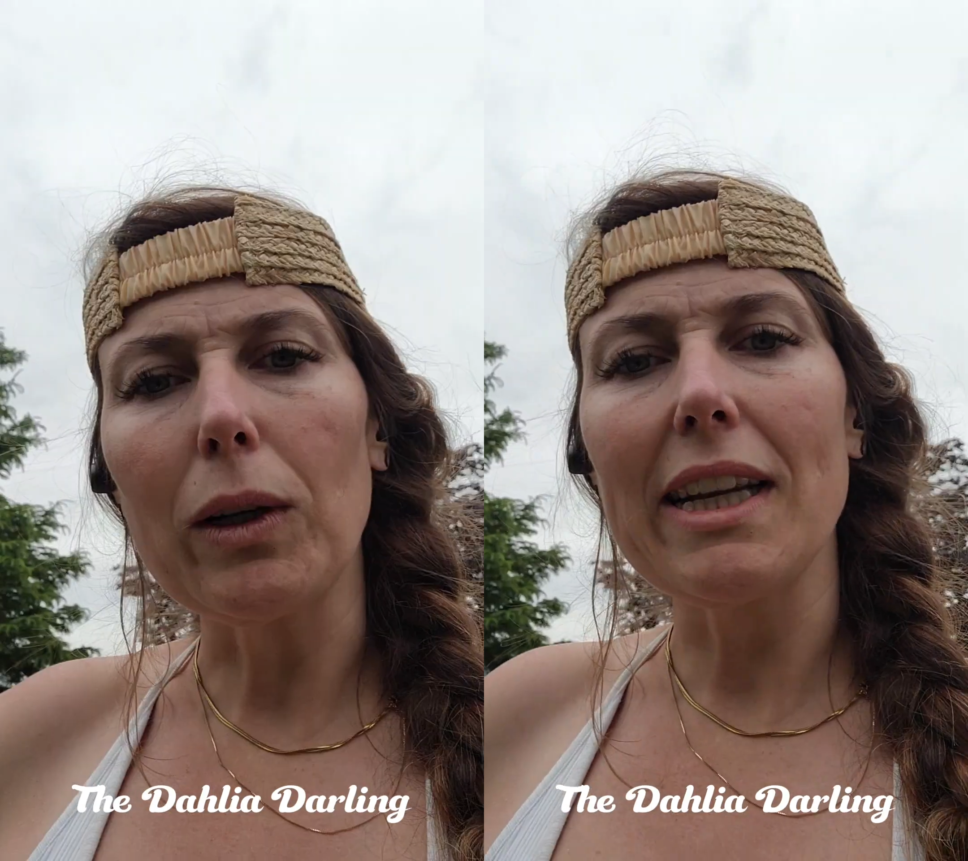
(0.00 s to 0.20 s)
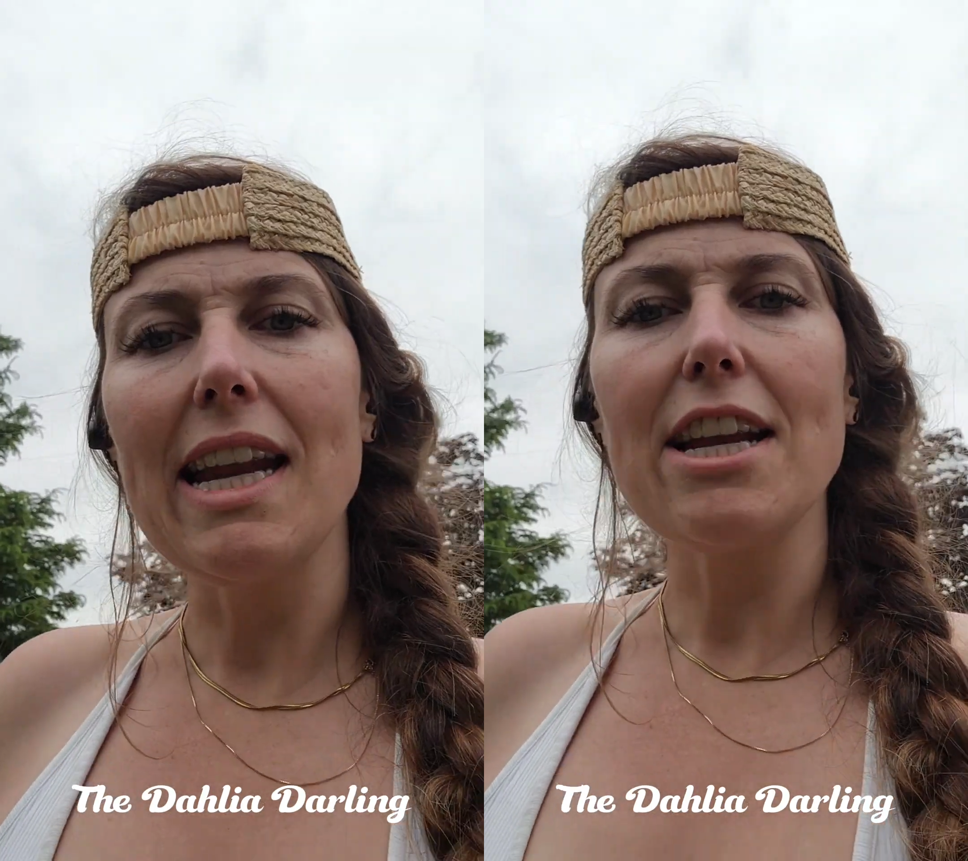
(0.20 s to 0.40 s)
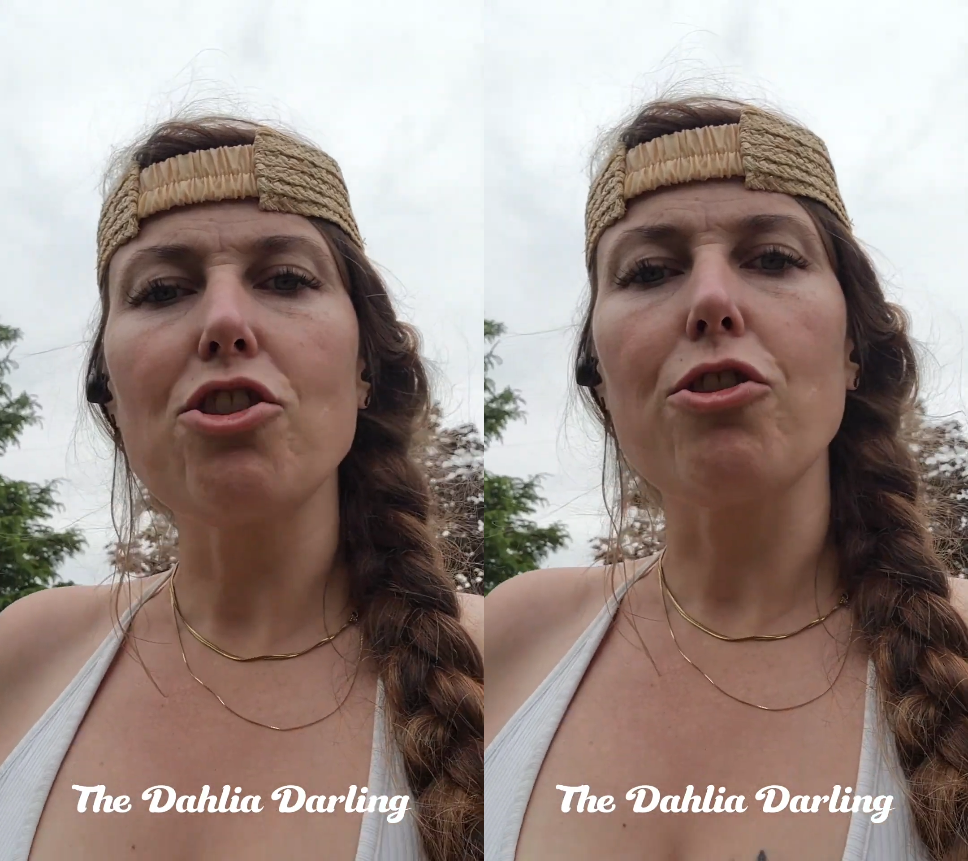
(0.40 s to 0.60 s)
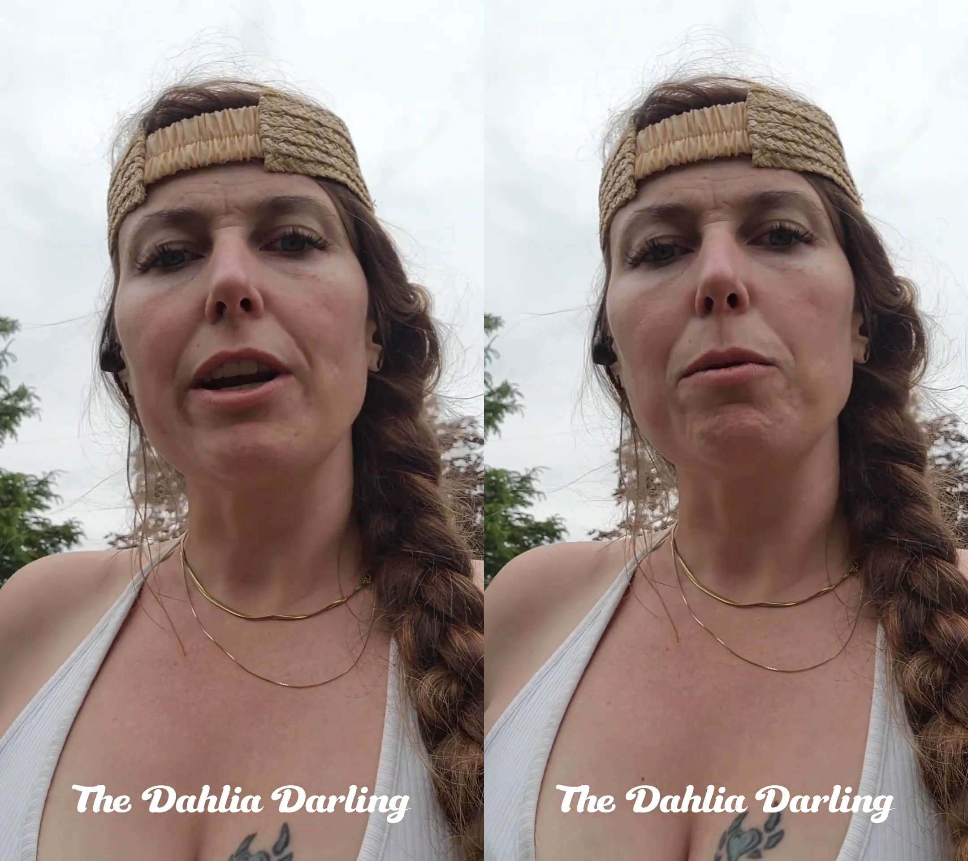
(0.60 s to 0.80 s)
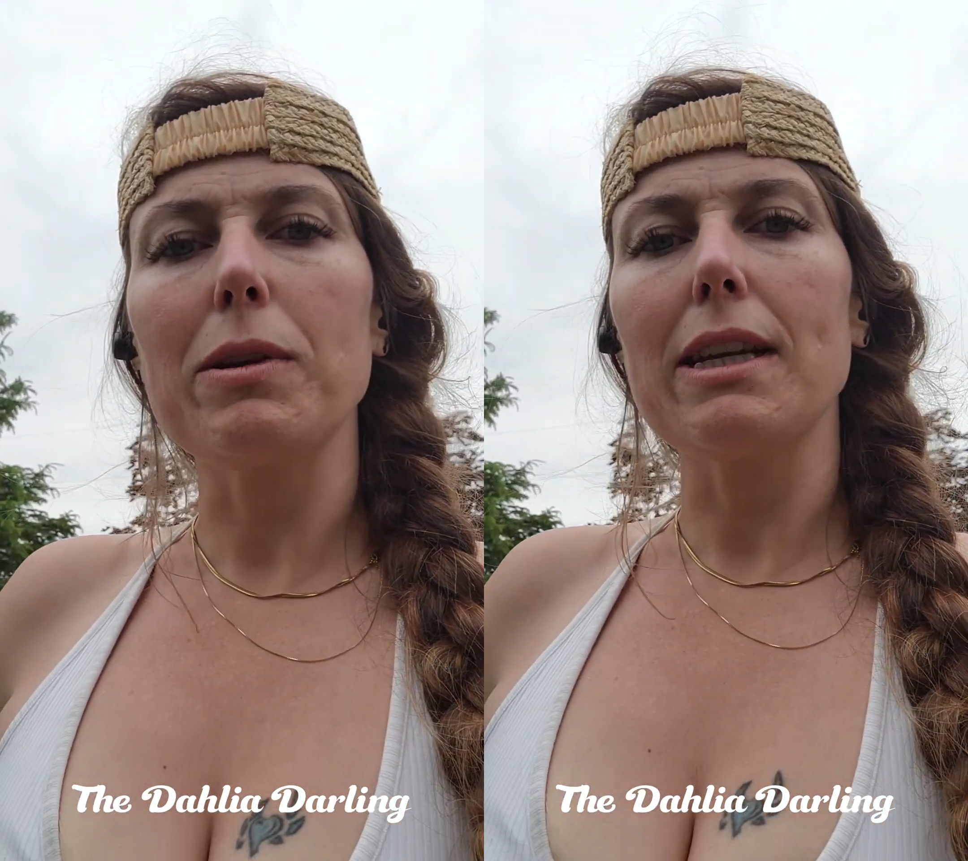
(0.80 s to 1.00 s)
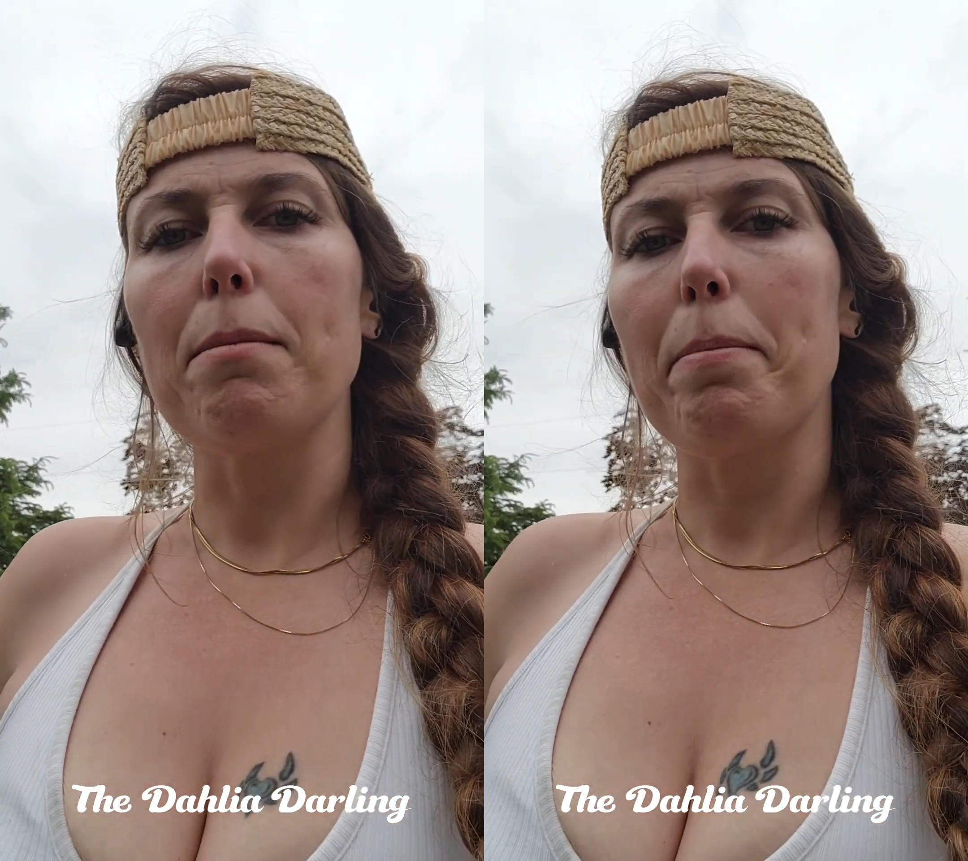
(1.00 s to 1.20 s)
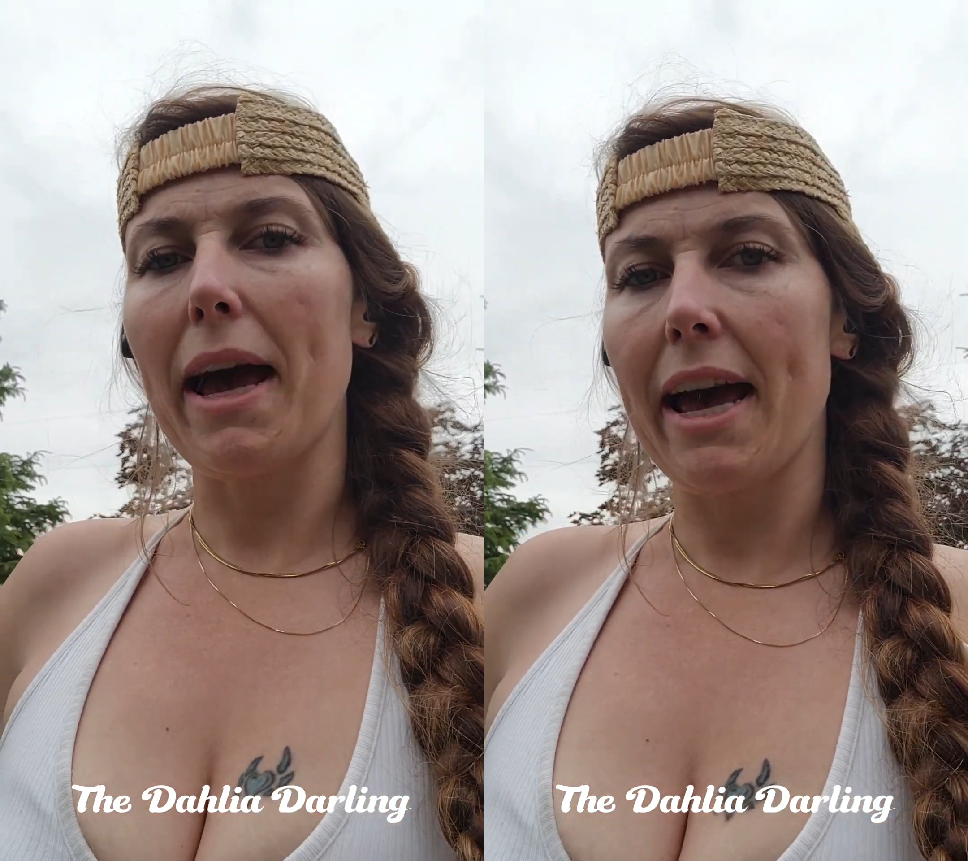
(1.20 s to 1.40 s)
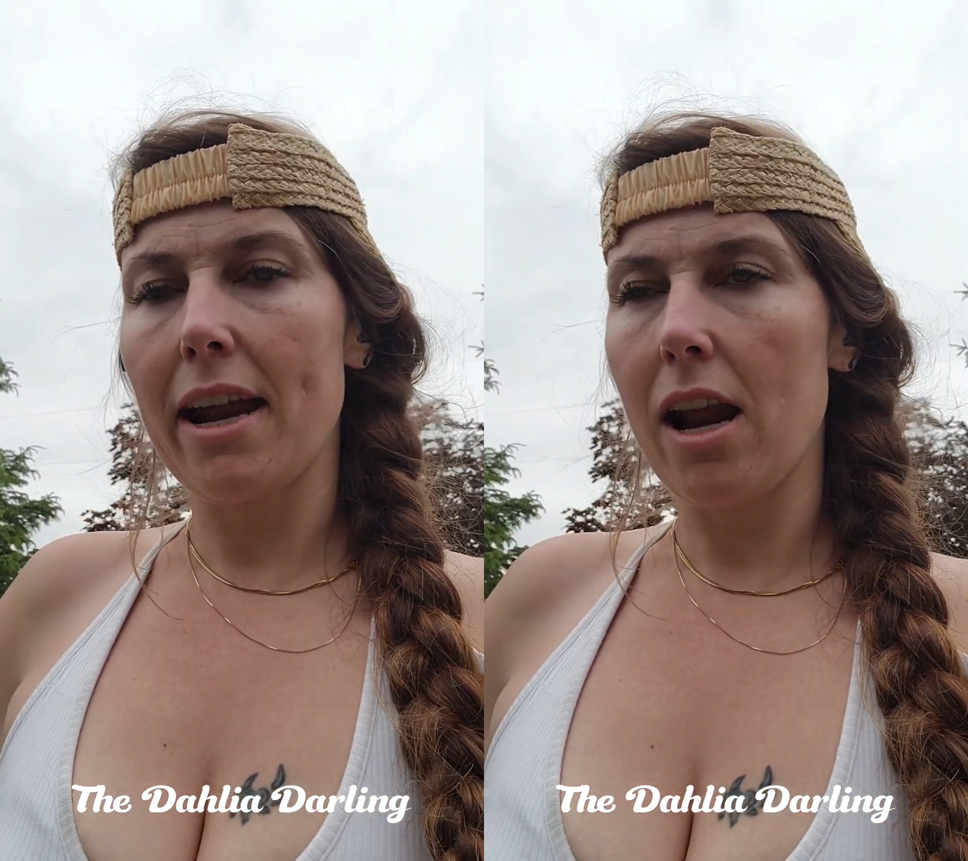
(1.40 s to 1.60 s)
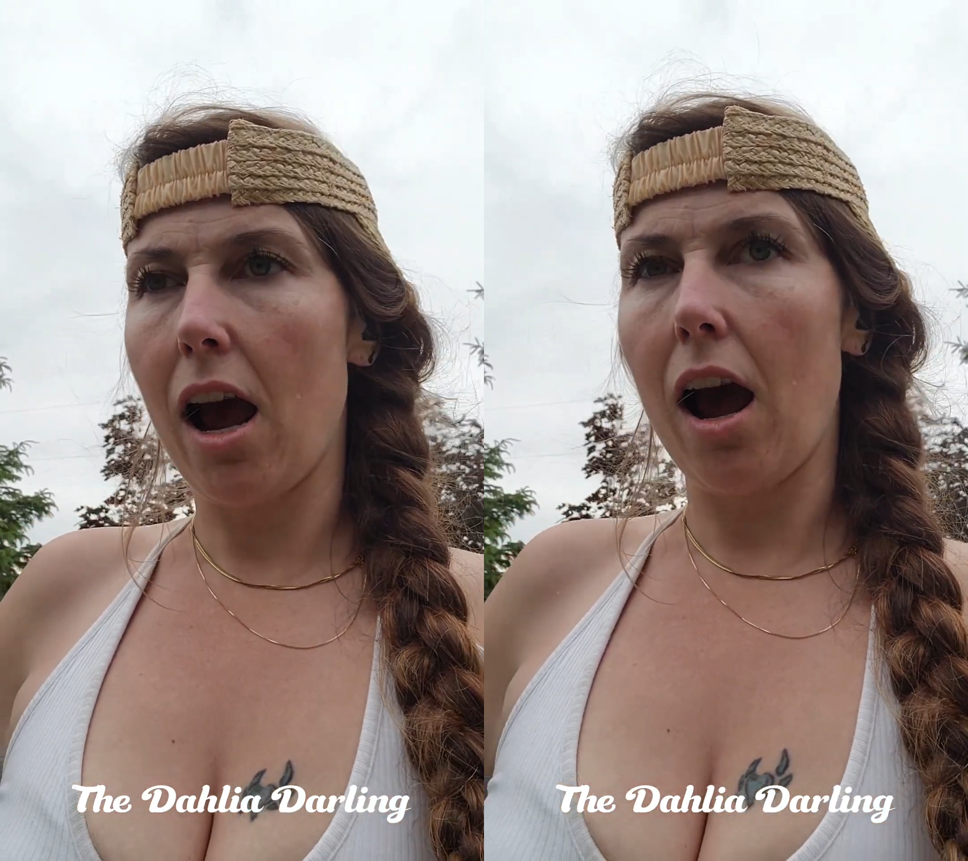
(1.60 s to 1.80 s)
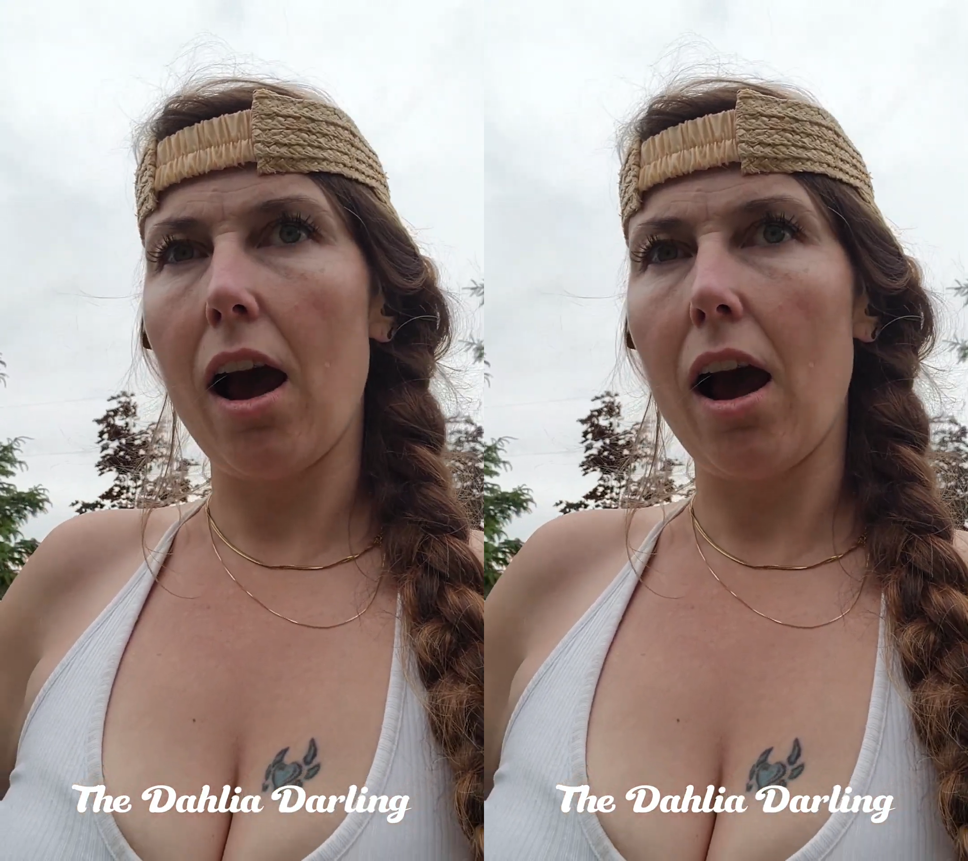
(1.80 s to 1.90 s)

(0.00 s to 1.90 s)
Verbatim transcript: Totally Tangerine was in a bed